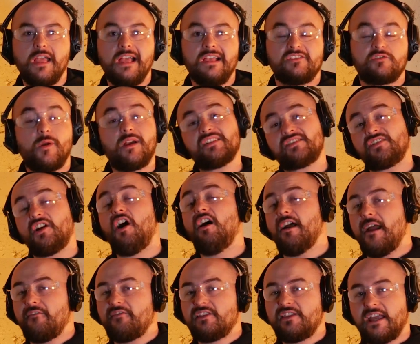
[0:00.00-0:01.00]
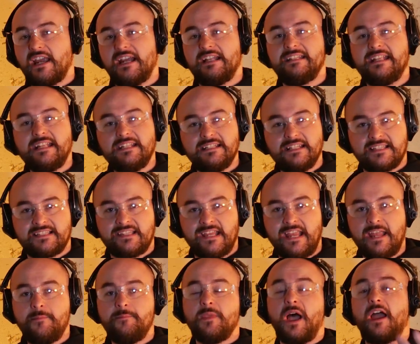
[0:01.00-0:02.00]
So I saw everything I needed to see.